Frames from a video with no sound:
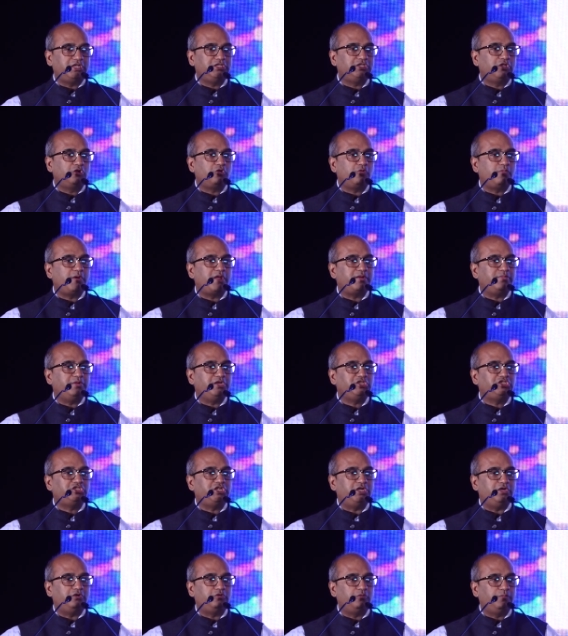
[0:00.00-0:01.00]
Rajendra Kumar
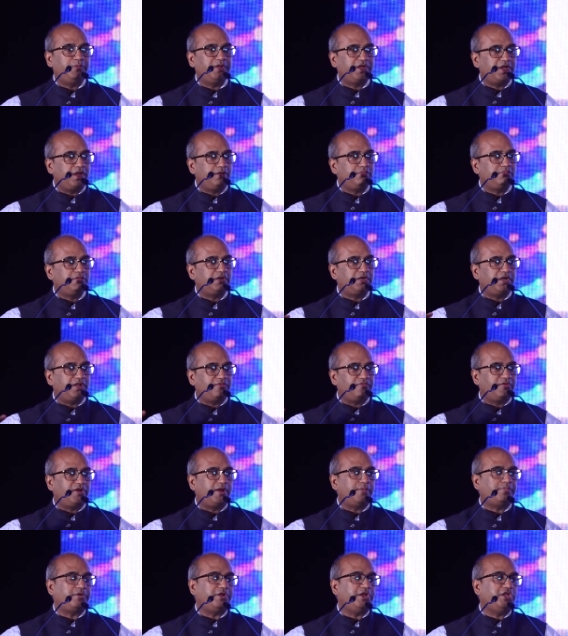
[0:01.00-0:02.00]
mentioned, to become a
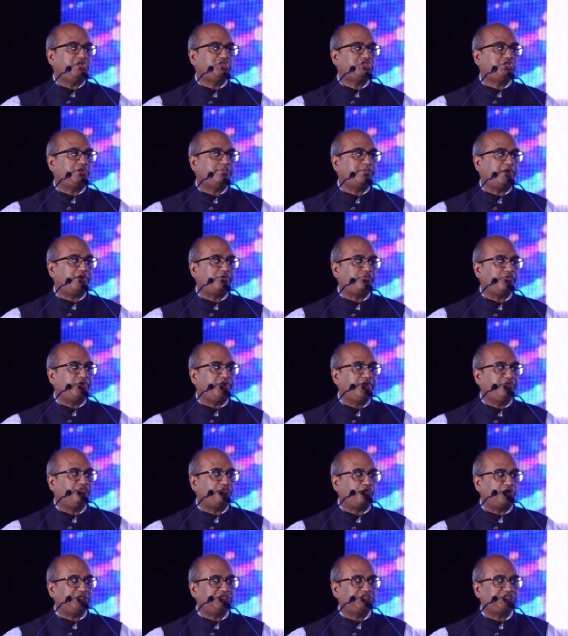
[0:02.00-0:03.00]
developed nation by
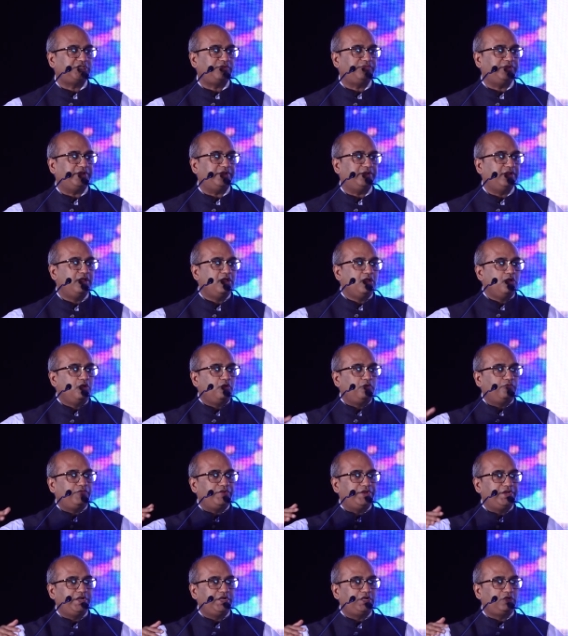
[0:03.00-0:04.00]
2047?
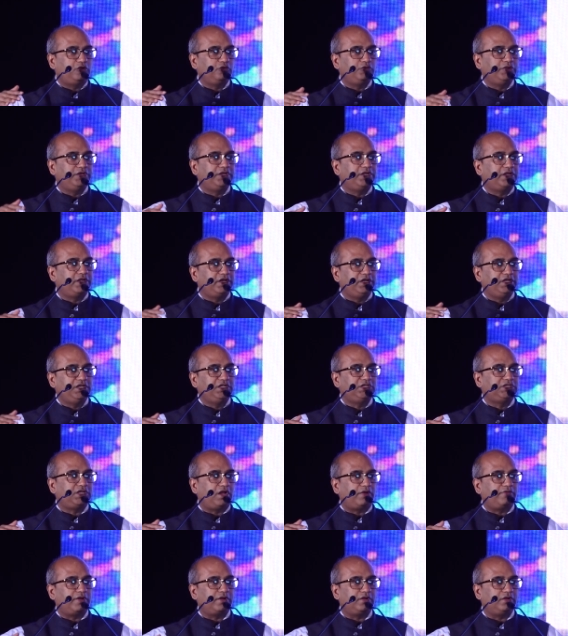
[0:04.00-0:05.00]
We need to
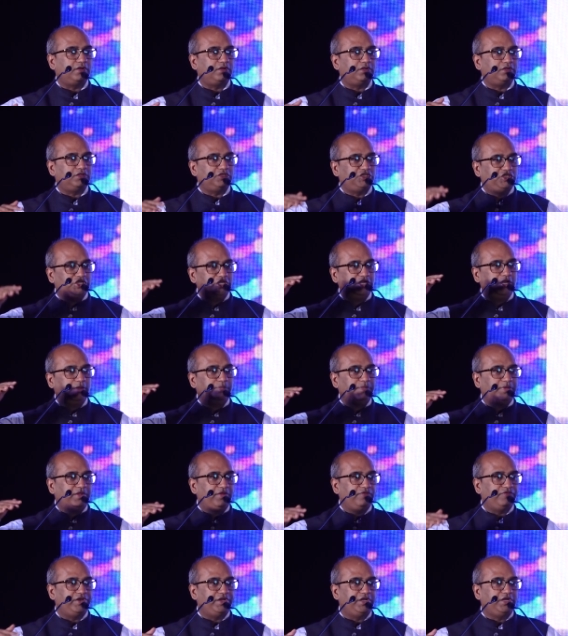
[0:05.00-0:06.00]
increase our
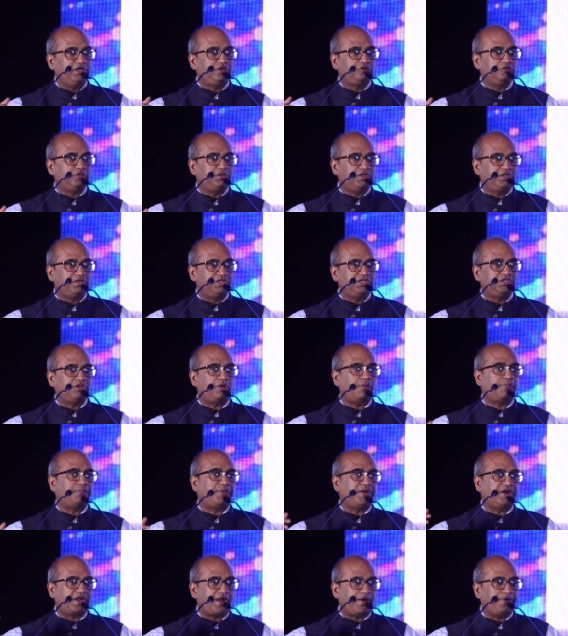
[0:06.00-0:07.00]
GDP, we need to increase our
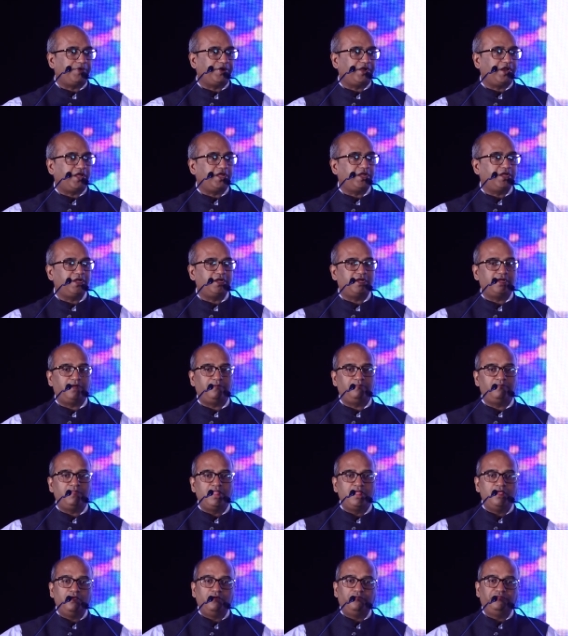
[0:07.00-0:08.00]
per capita
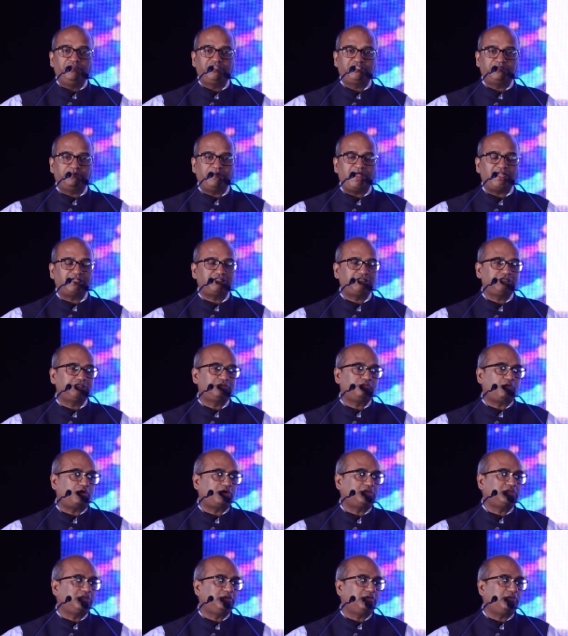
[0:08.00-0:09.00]
income, which matches
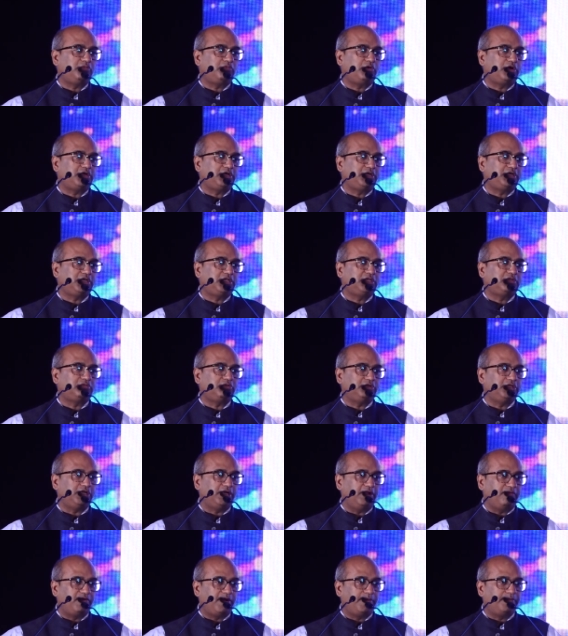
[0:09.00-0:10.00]
what it is for
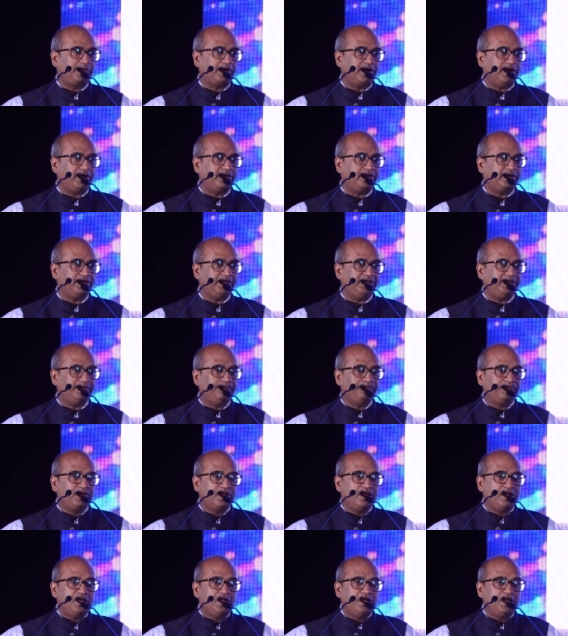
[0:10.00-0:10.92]
the developed country.